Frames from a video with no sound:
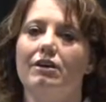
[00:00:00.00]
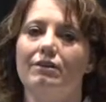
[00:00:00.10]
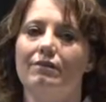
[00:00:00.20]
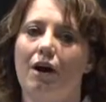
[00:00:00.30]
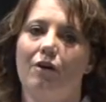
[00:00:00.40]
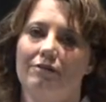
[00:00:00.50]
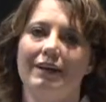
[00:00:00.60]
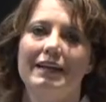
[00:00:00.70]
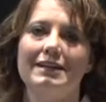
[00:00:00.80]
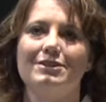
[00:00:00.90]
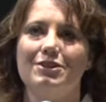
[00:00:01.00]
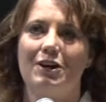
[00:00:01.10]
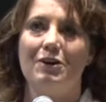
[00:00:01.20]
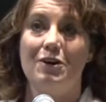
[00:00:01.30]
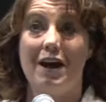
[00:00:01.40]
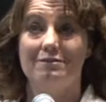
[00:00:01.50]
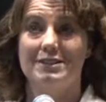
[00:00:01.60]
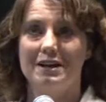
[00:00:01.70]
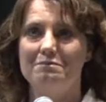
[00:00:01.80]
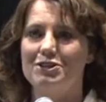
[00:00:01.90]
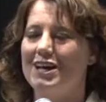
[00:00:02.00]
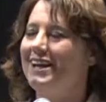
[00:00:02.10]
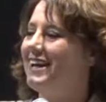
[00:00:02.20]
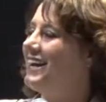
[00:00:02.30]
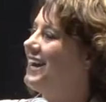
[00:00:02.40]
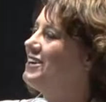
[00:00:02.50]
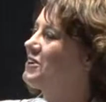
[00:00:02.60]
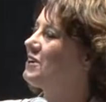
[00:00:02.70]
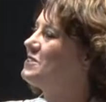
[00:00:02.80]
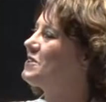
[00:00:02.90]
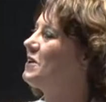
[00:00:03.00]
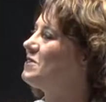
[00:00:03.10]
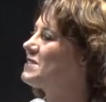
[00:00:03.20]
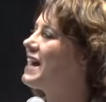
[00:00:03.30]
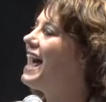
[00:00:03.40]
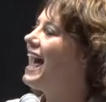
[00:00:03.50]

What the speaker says: You are, at least, you know, you have some shedding in your controls.